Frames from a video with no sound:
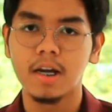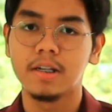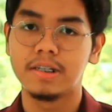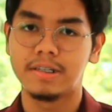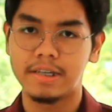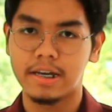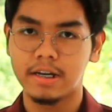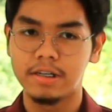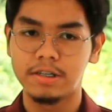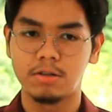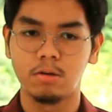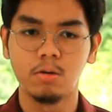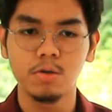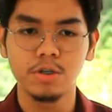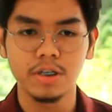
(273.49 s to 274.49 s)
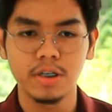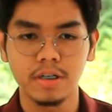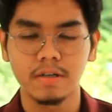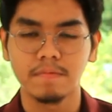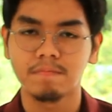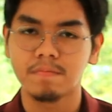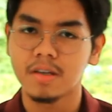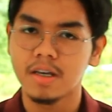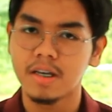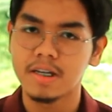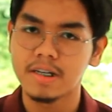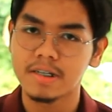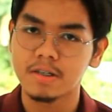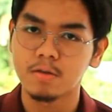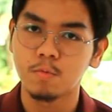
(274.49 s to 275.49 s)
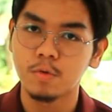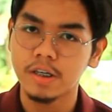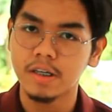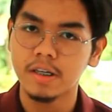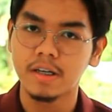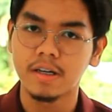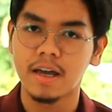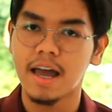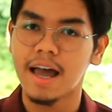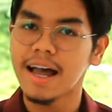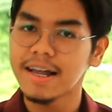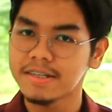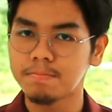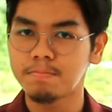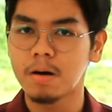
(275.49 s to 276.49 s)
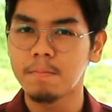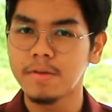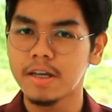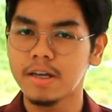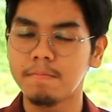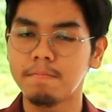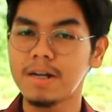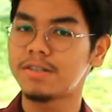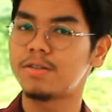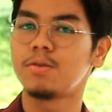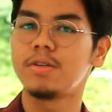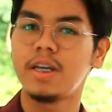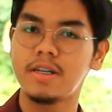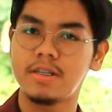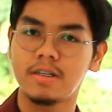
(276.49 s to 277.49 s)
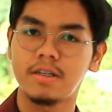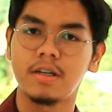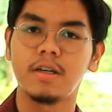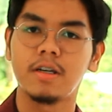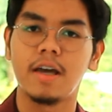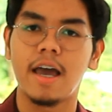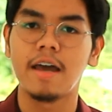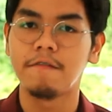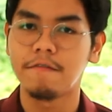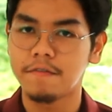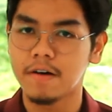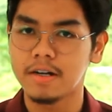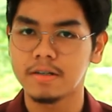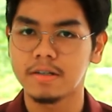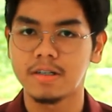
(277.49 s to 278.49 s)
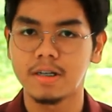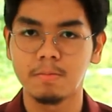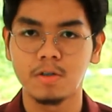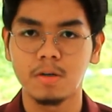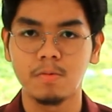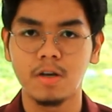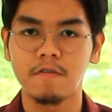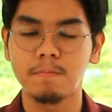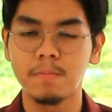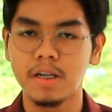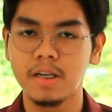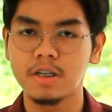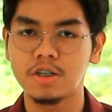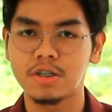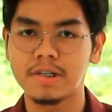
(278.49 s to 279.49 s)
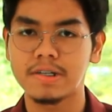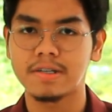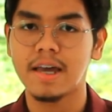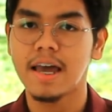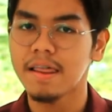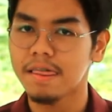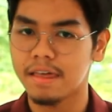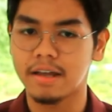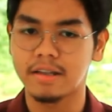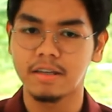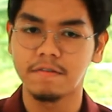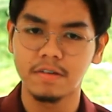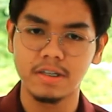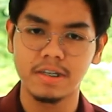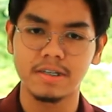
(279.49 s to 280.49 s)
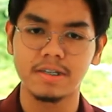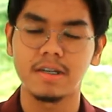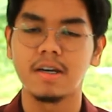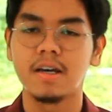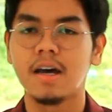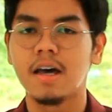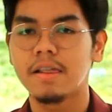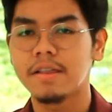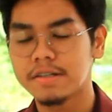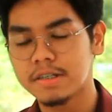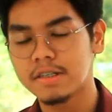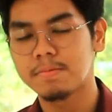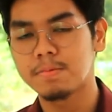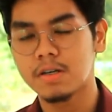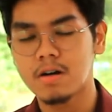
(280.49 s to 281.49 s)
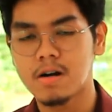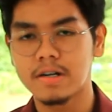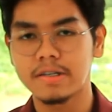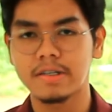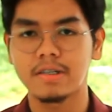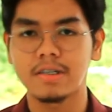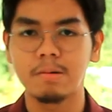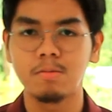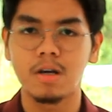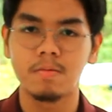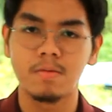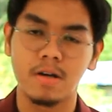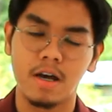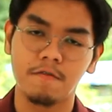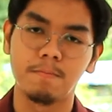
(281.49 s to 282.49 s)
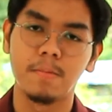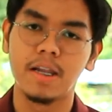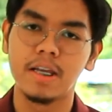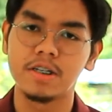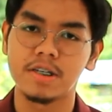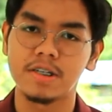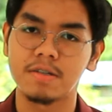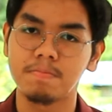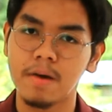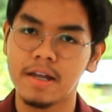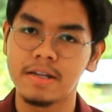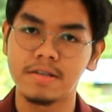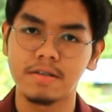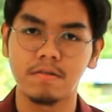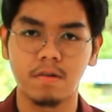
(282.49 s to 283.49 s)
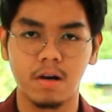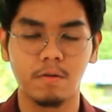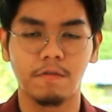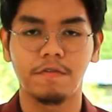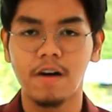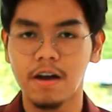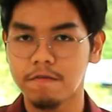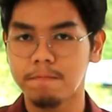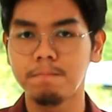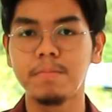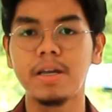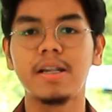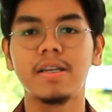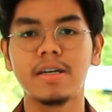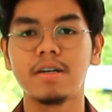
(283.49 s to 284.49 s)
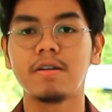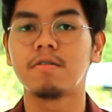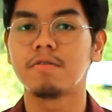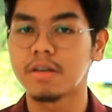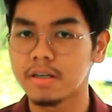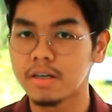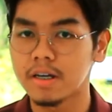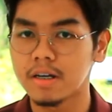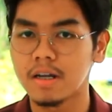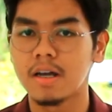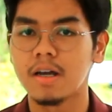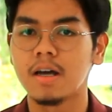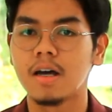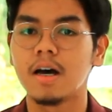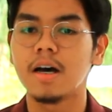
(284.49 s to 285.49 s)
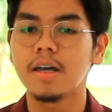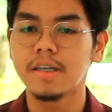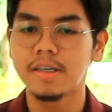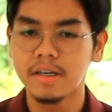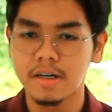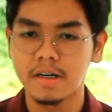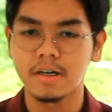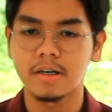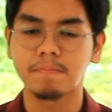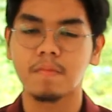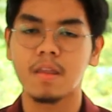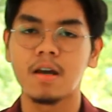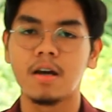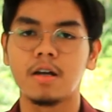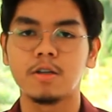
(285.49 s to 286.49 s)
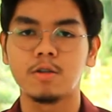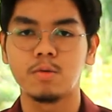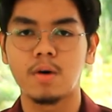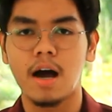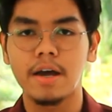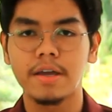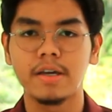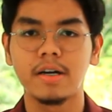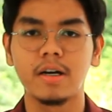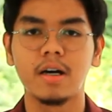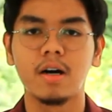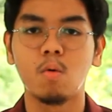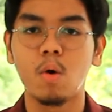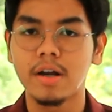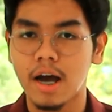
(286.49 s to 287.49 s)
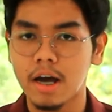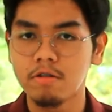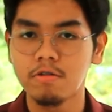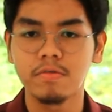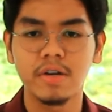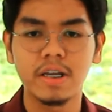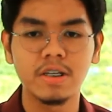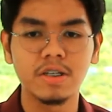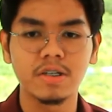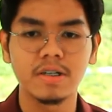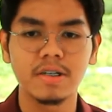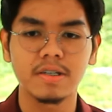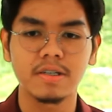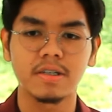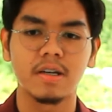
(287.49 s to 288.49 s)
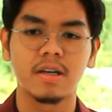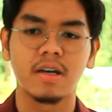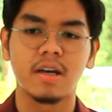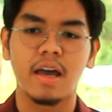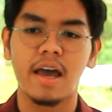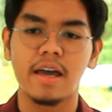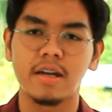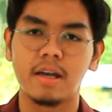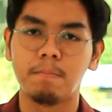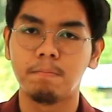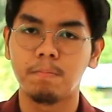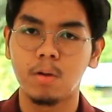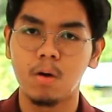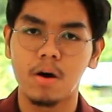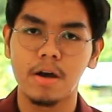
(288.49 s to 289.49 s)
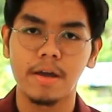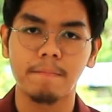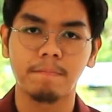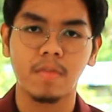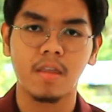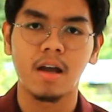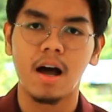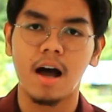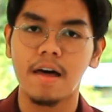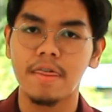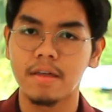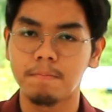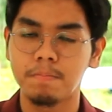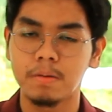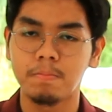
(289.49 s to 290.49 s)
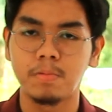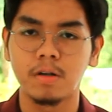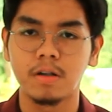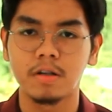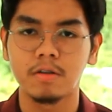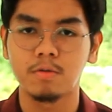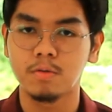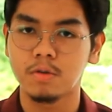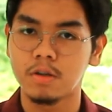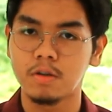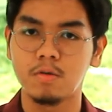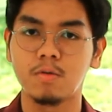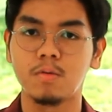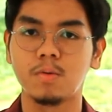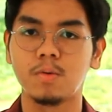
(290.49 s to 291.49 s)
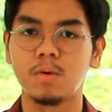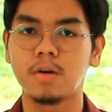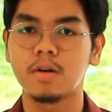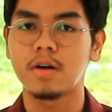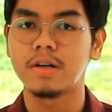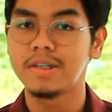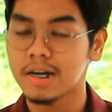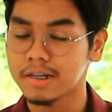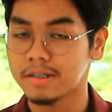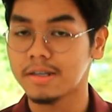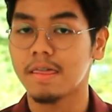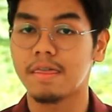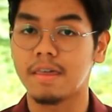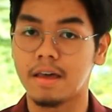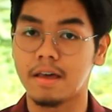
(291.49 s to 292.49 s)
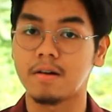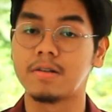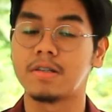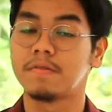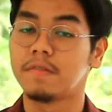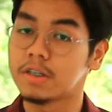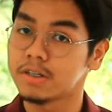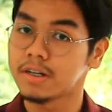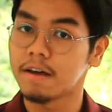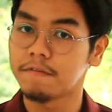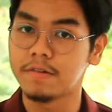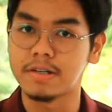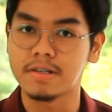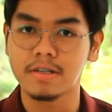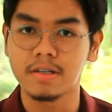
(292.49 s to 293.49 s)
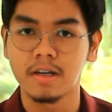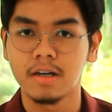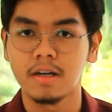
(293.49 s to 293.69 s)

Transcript: The second solution is we, as the public, must donate and fund WWF Malaysia's and their activities. This is because WWF Malaysia spends around 5 million ringgit a year to hire 100 rangers and employ other people to conduct their conservation efforts.